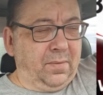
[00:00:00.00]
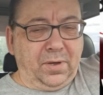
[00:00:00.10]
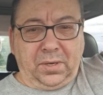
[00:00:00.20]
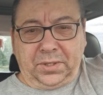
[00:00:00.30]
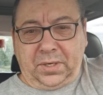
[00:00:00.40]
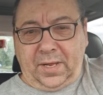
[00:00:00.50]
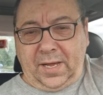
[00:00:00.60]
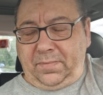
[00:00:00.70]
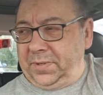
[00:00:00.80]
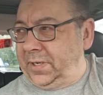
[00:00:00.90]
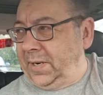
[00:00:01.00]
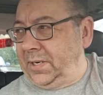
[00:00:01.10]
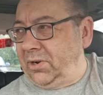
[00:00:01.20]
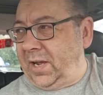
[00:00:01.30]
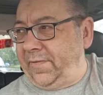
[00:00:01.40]
Also that
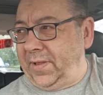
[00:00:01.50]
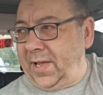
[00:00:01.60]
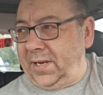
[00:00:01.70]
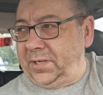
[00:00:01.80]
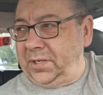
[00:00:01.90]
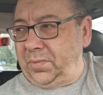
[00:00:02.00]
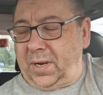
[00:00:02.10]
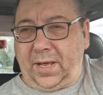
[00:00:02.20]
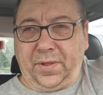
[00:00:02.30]
centre half of theirs as well.